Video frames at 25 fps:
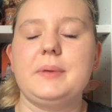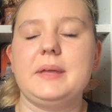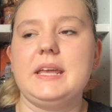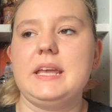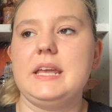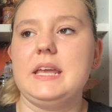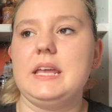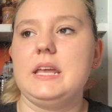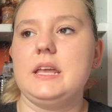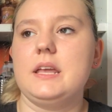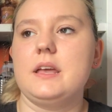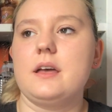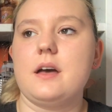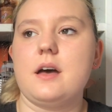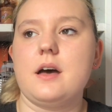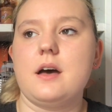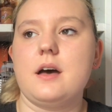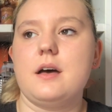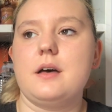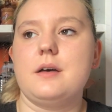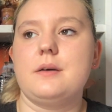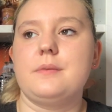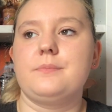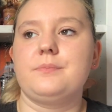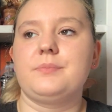be
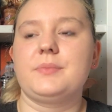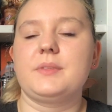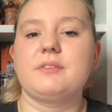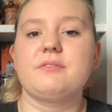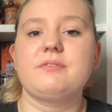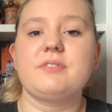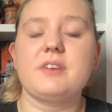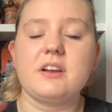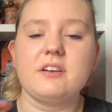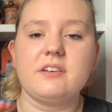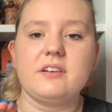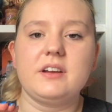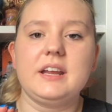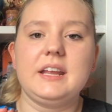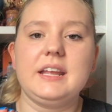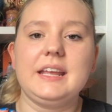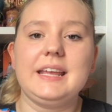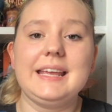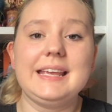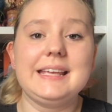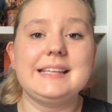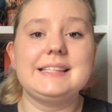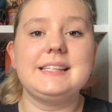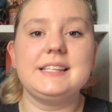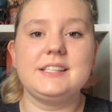um, very
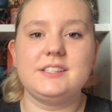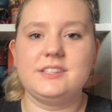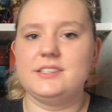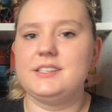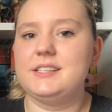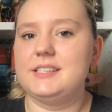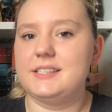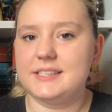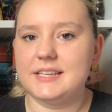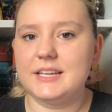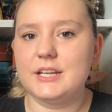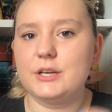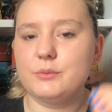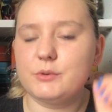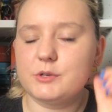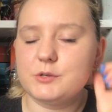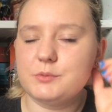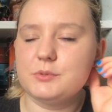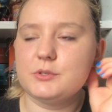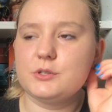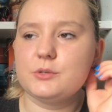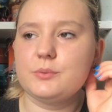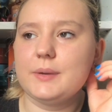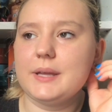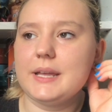easy to distinguish
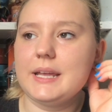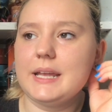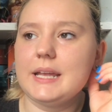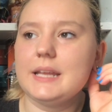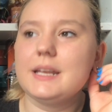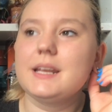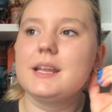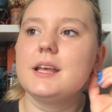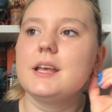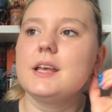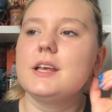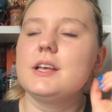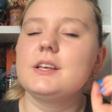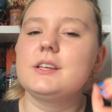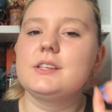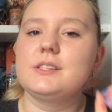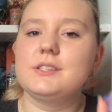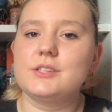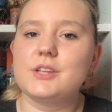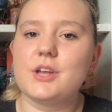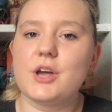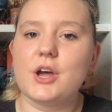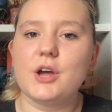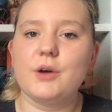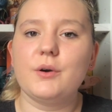between
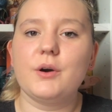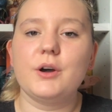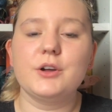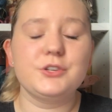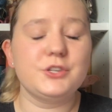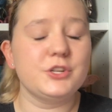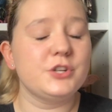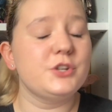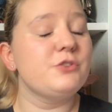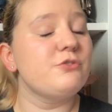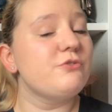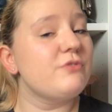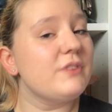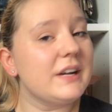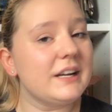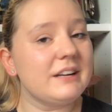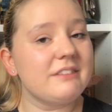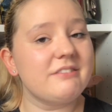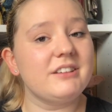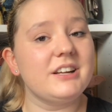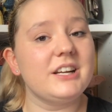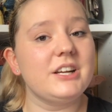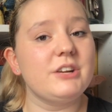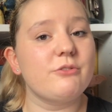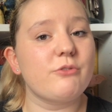so I do really
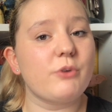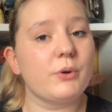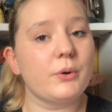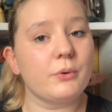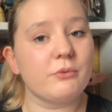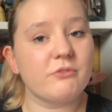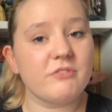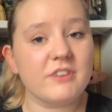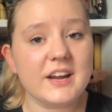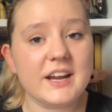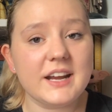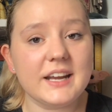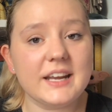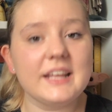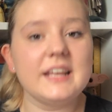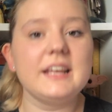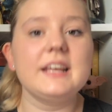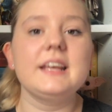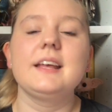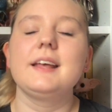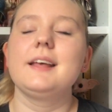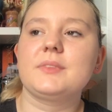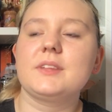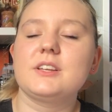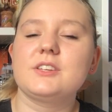really want to read
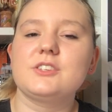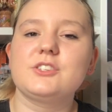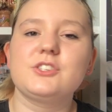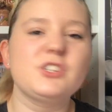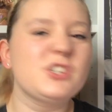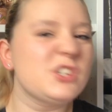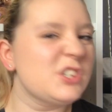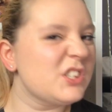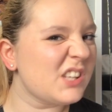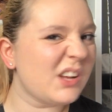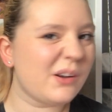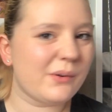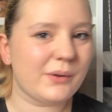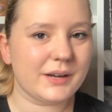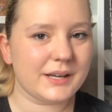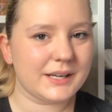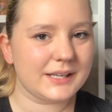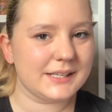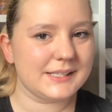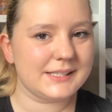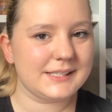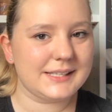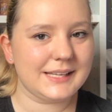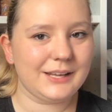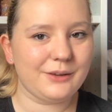it it's just so I
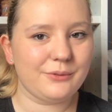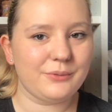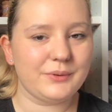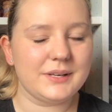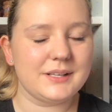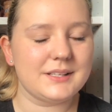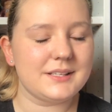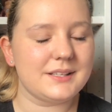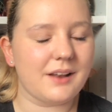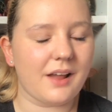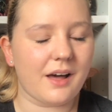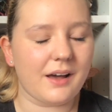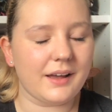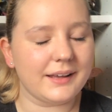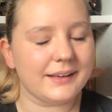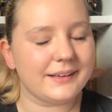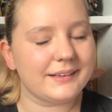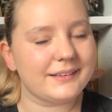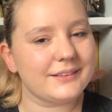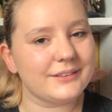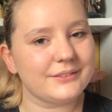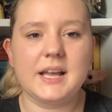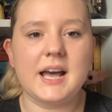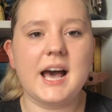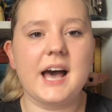can see what it's like
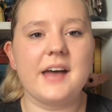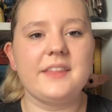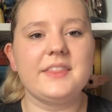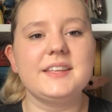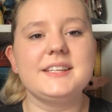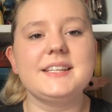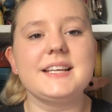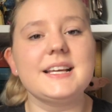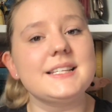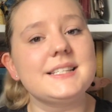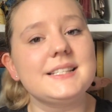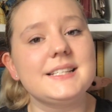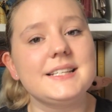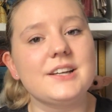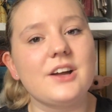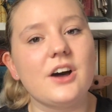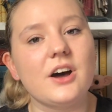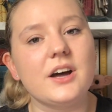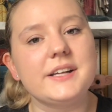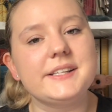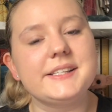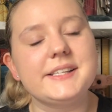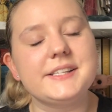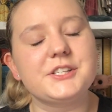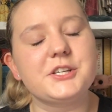and The Dazzling
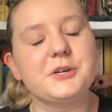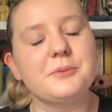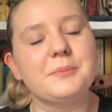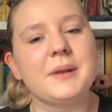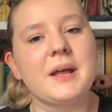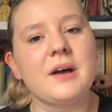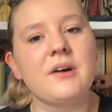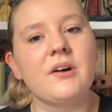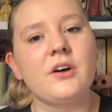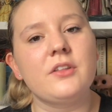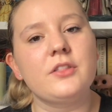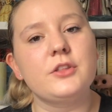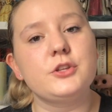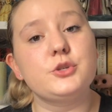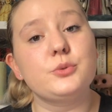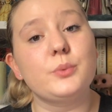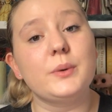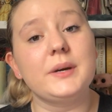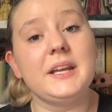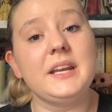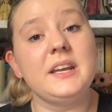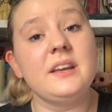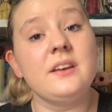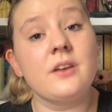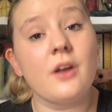Heights is coming out on the
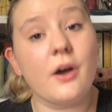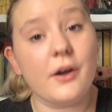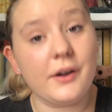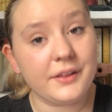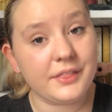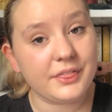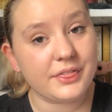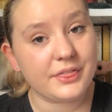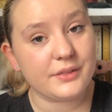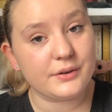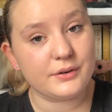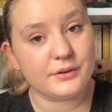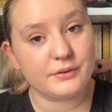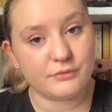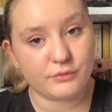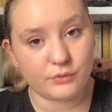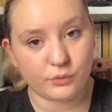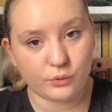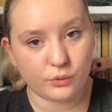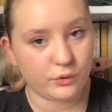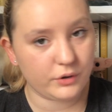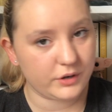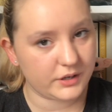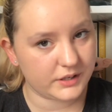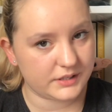29th of
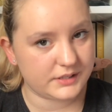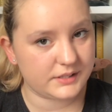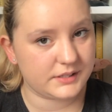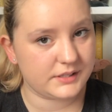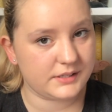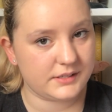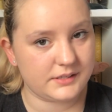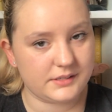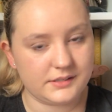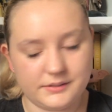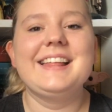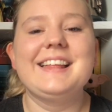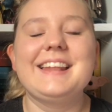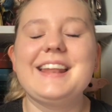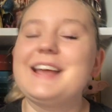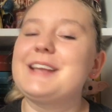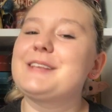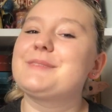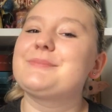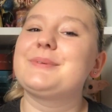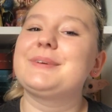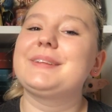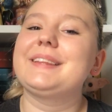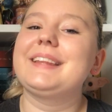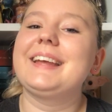August. The
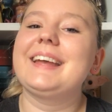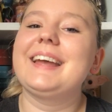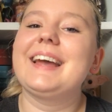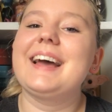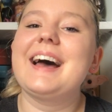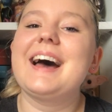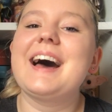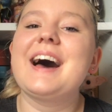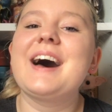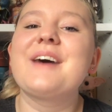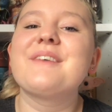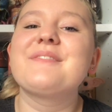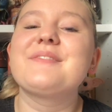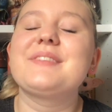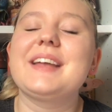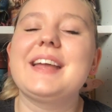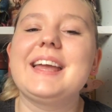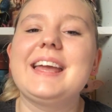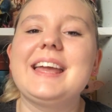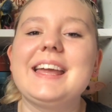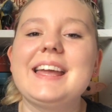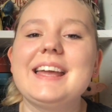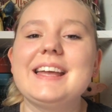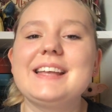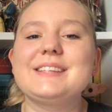next book that I have
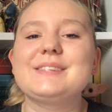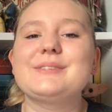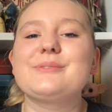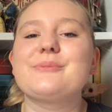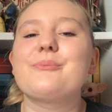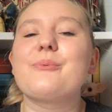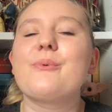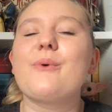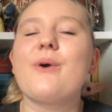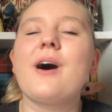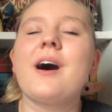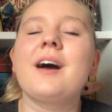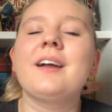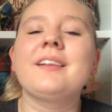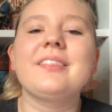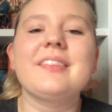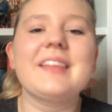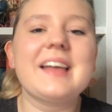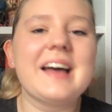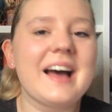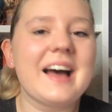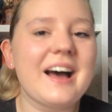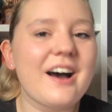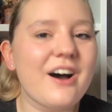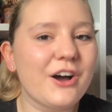is one
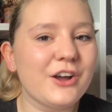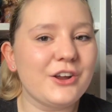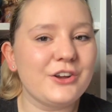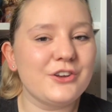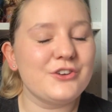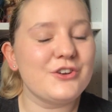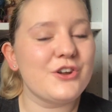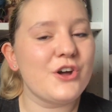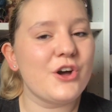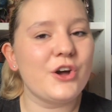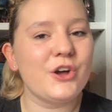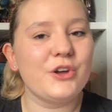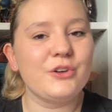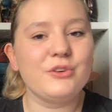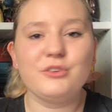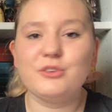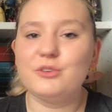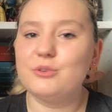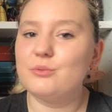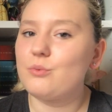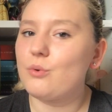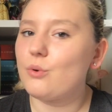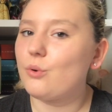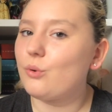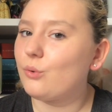that I know
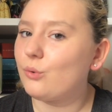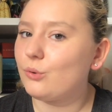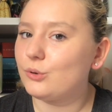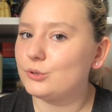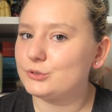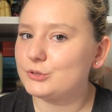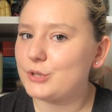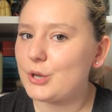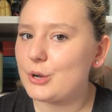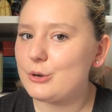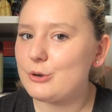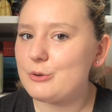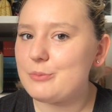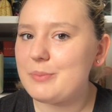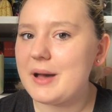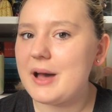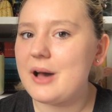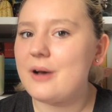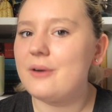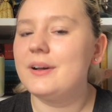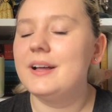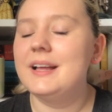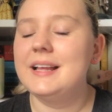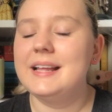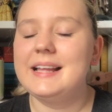you all know
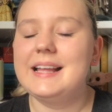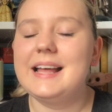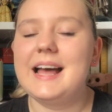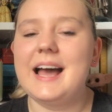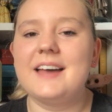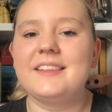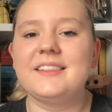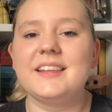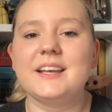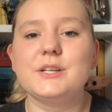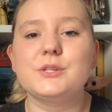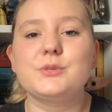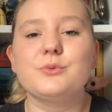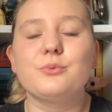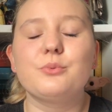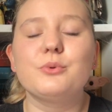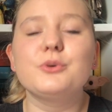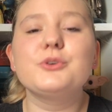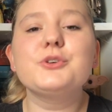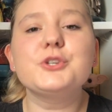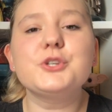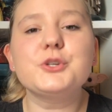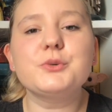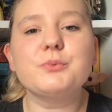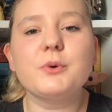about and that is
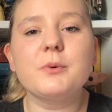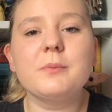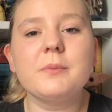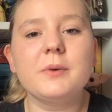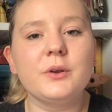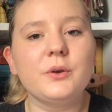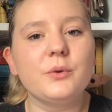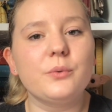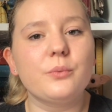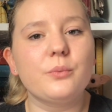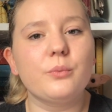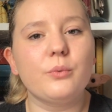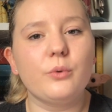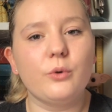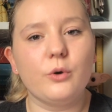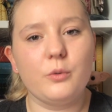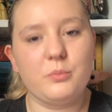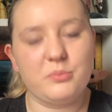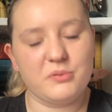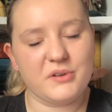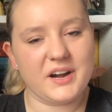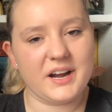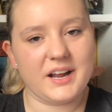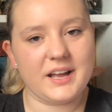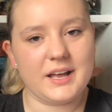Wonder Woman
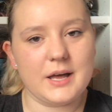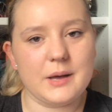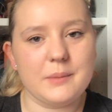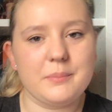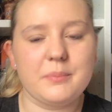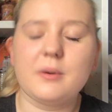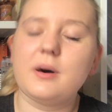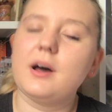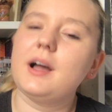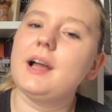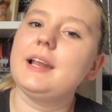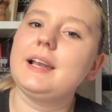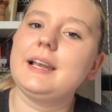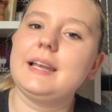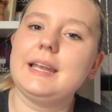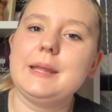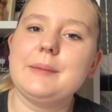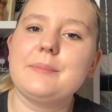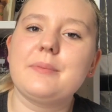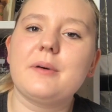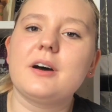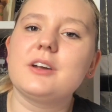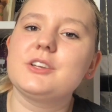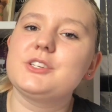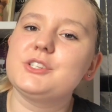Warbringer by Leigh
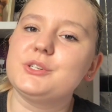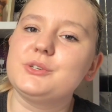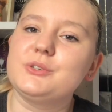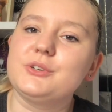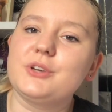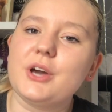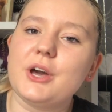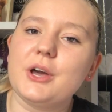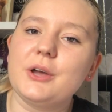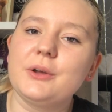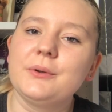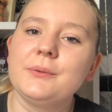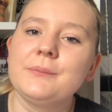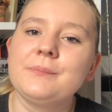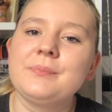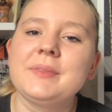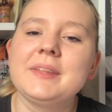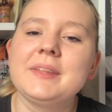Bardugo.